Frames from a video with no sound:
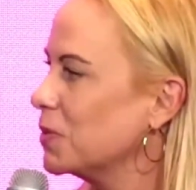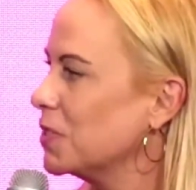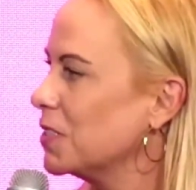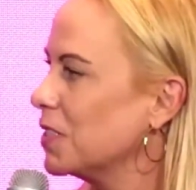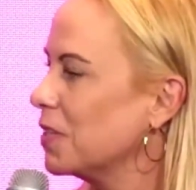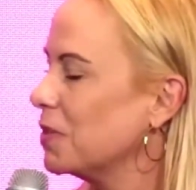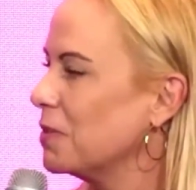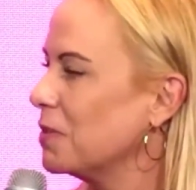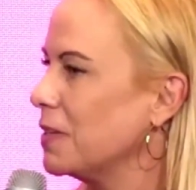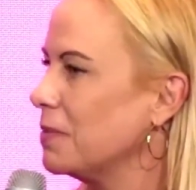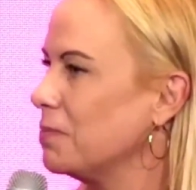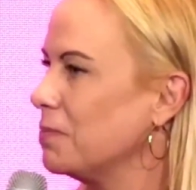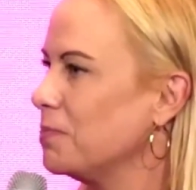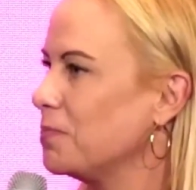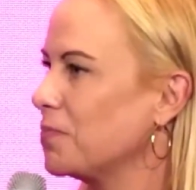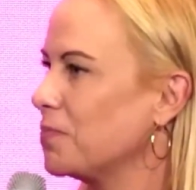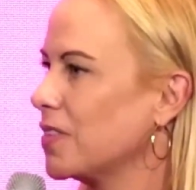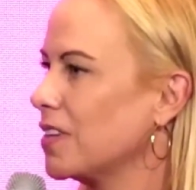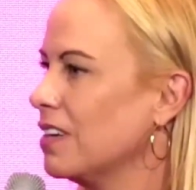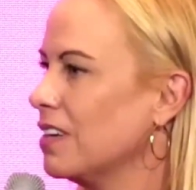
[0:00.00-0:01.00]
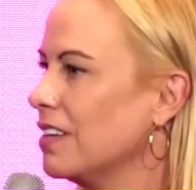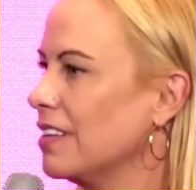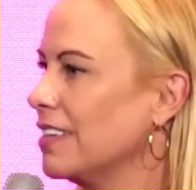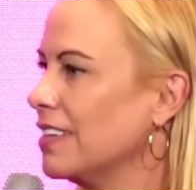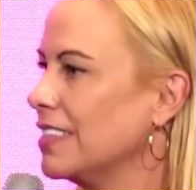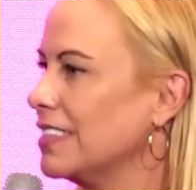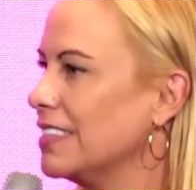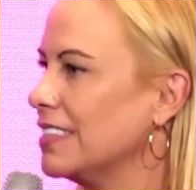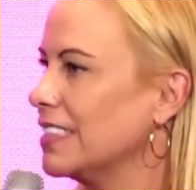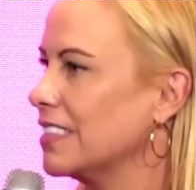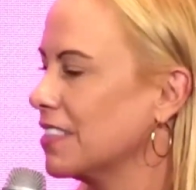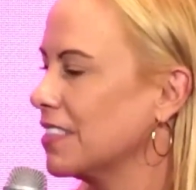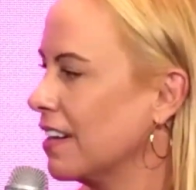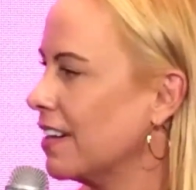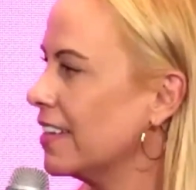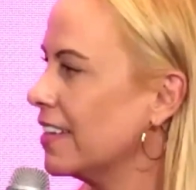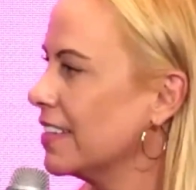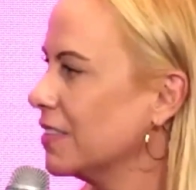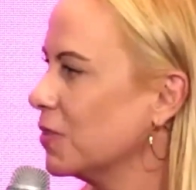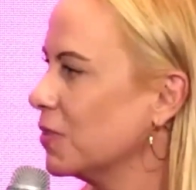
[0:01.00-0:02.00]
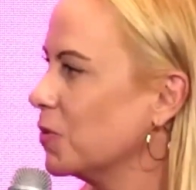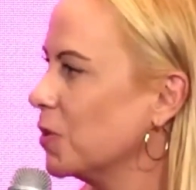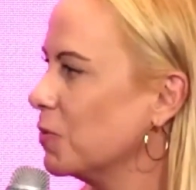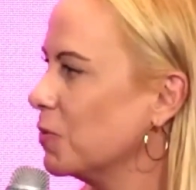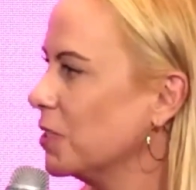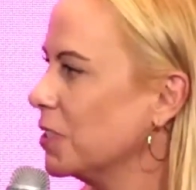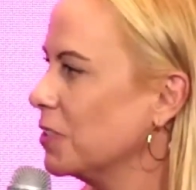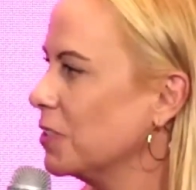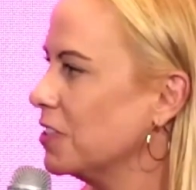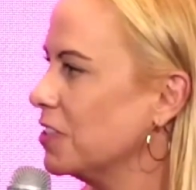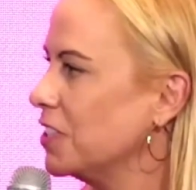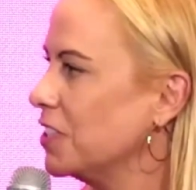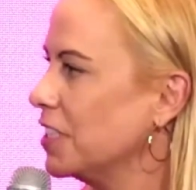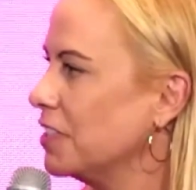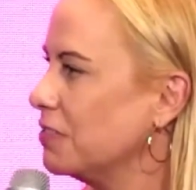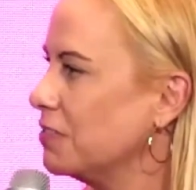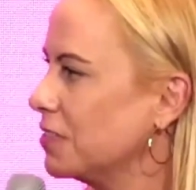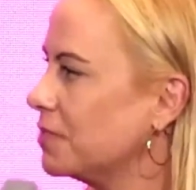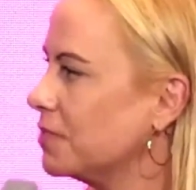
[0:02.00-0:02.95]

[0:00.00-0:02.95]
So I think it's exciting that what we could achieve.